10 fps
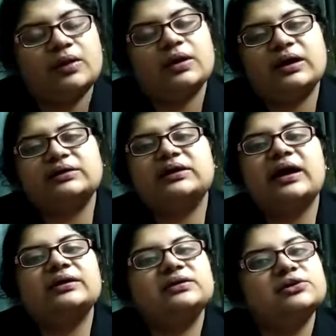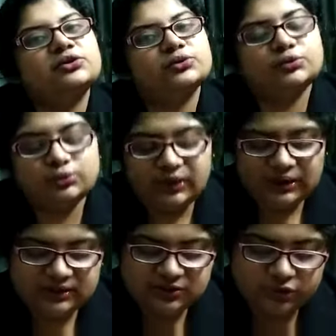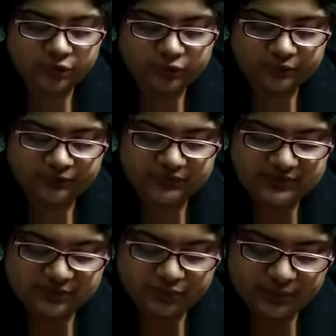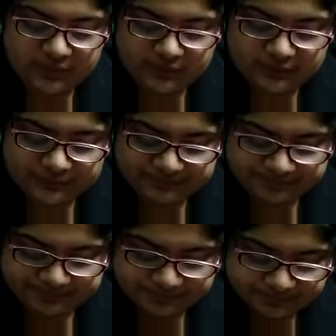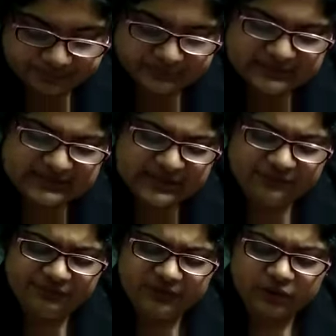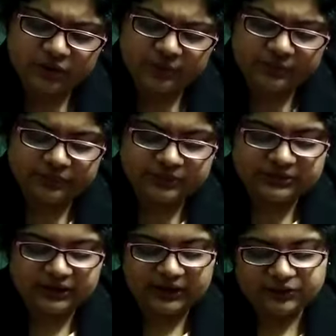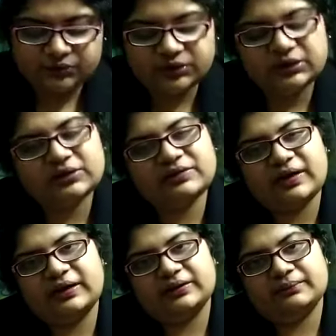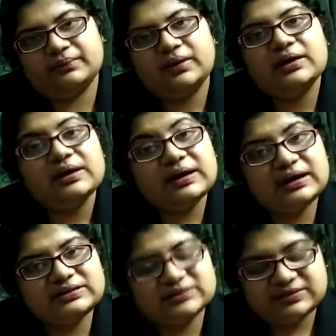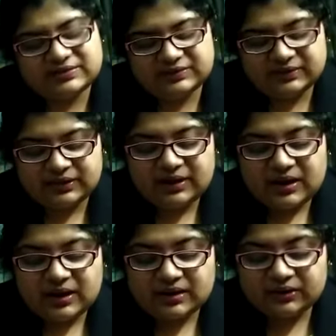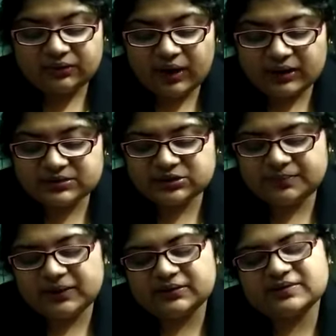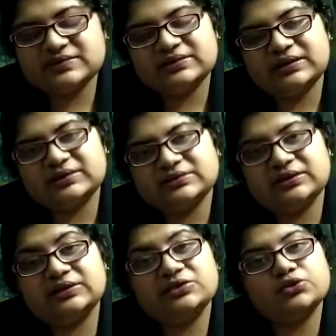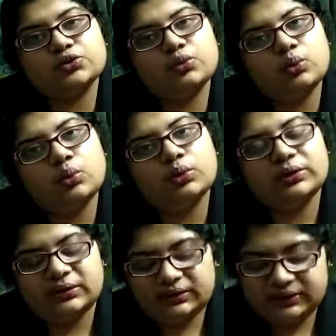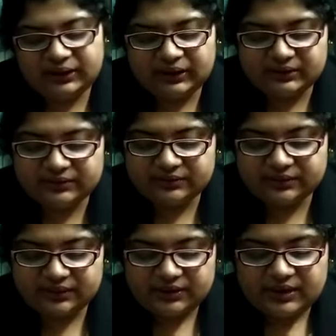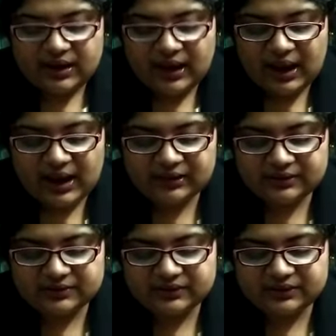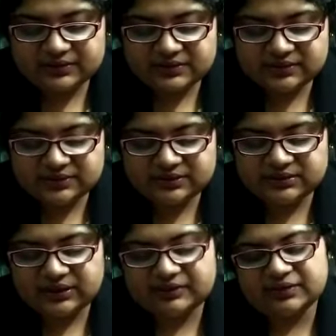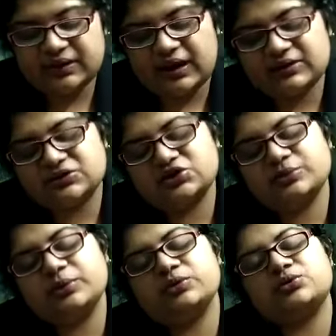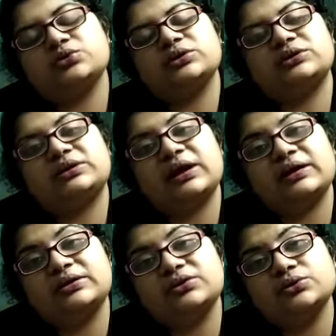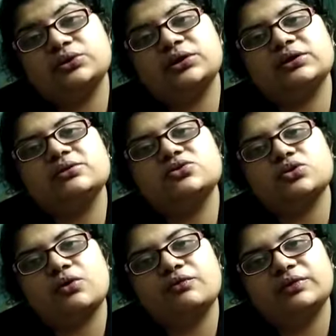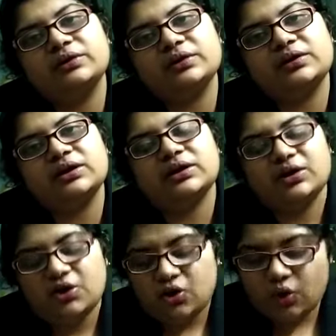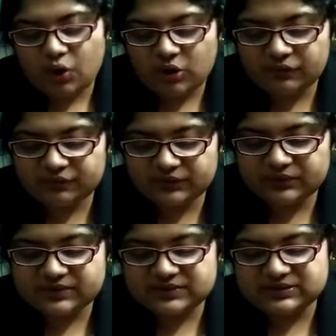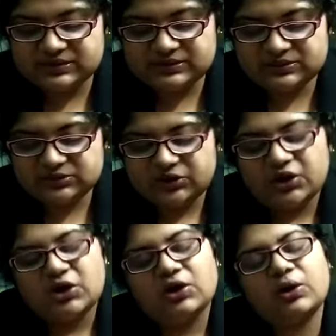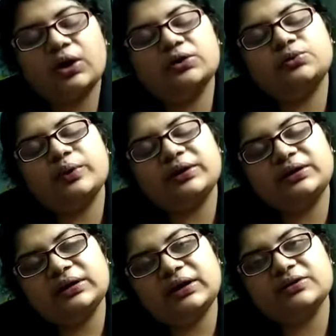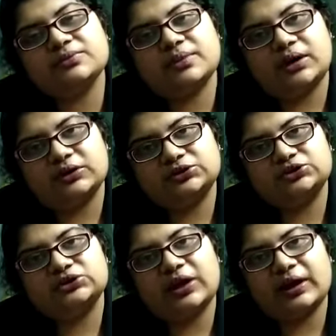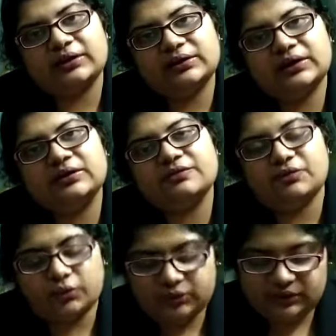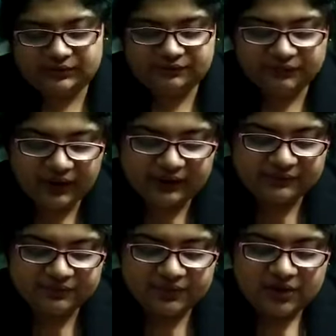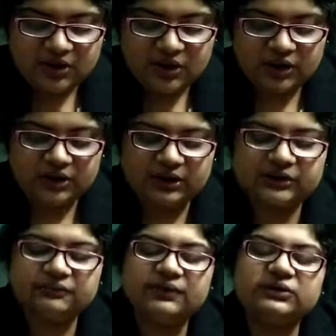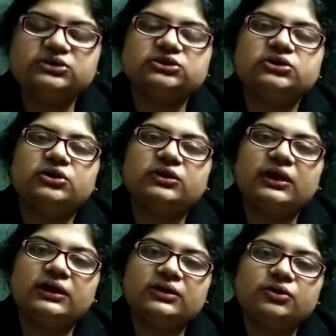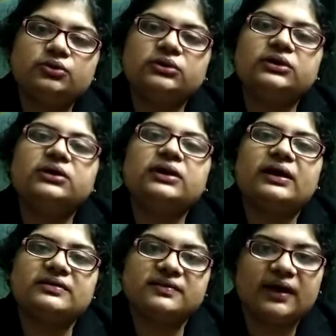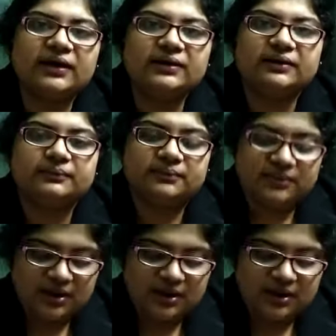entitled to do any sort of these work. If we talk about the territorial asylum, it is granted by the state in its own territory and is considered as an attribute to the territorial sovereignty of the state. On 20th March 1945, a convention on territorial asylum